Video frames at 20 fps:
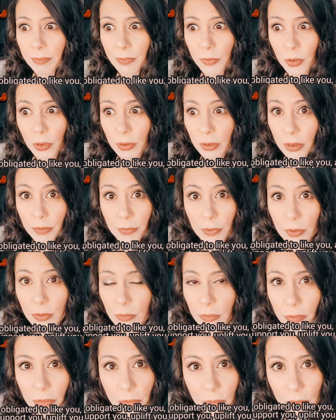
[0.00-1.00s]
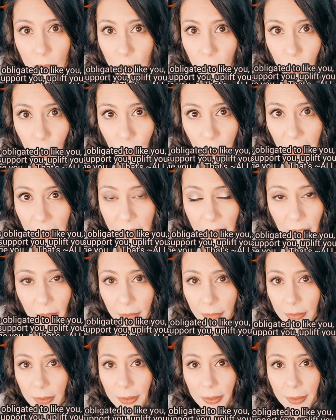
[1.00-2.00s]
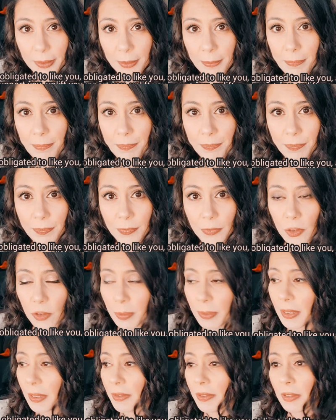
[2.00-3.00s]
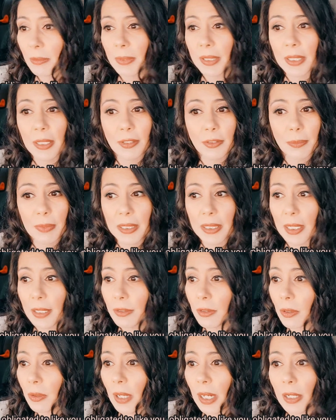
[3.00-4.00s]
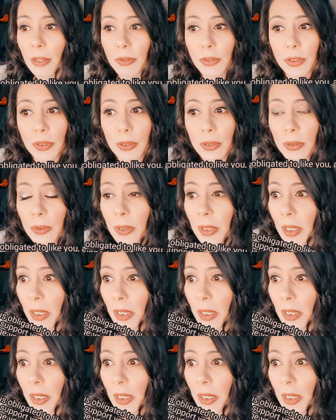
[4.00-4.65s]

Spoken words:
even to myself. Just because somebody else may not know how to,